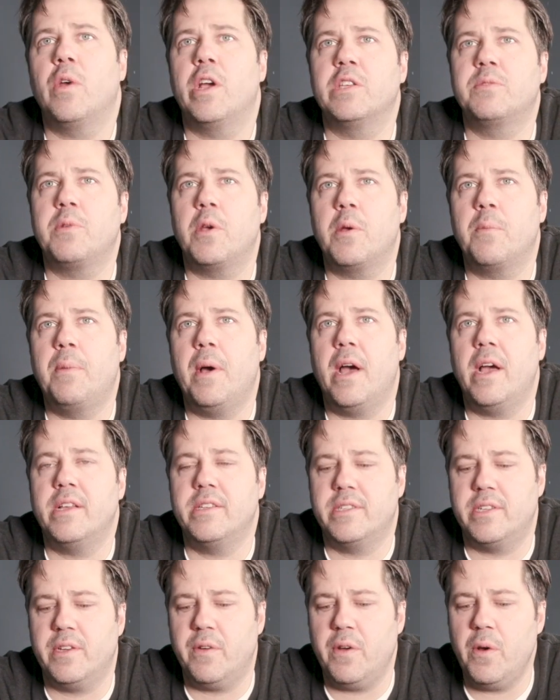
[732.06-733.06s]
Raspberry
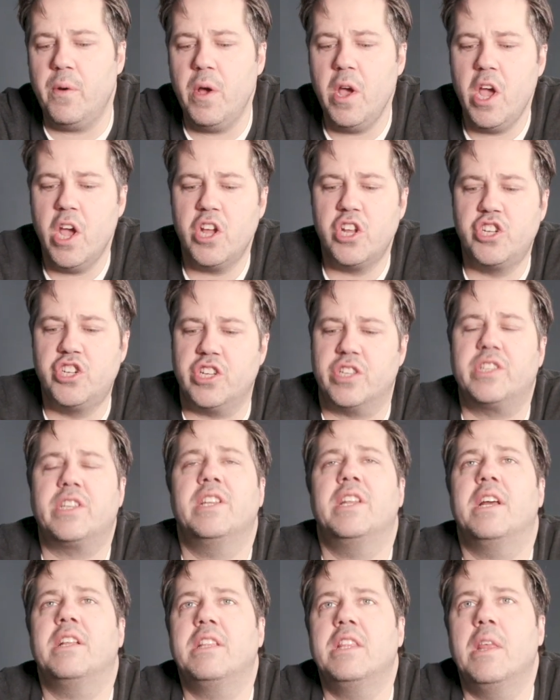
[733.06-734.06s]
Pi Zero, just
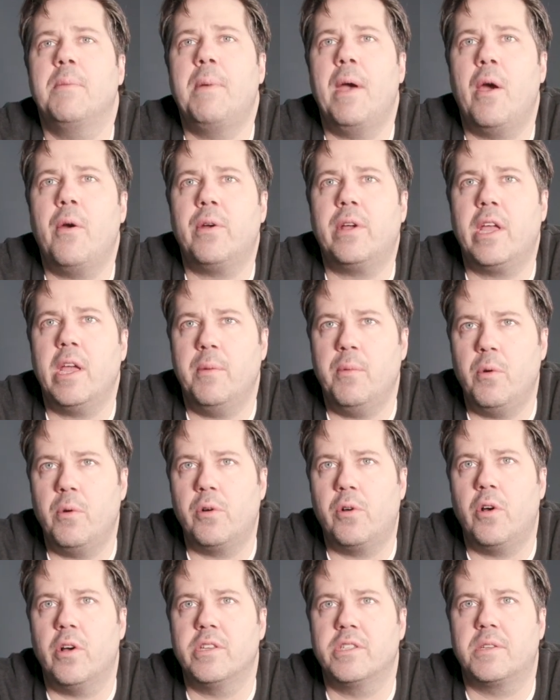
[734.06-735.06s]
connecting the power cable
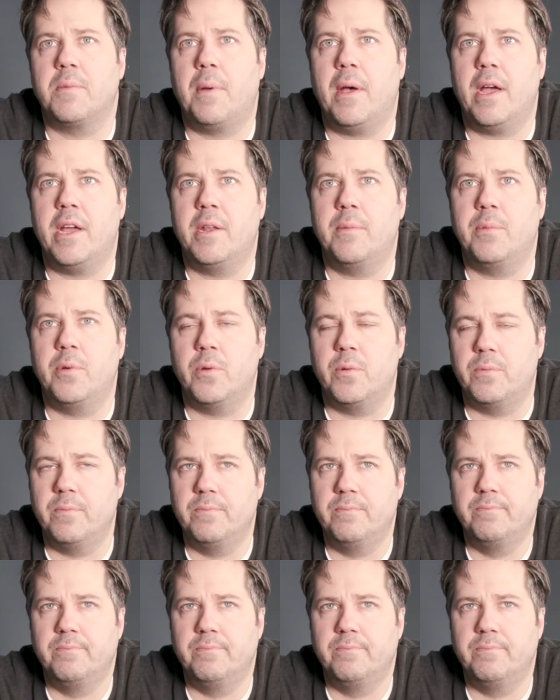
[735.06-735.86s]
will cause the Pi to boot.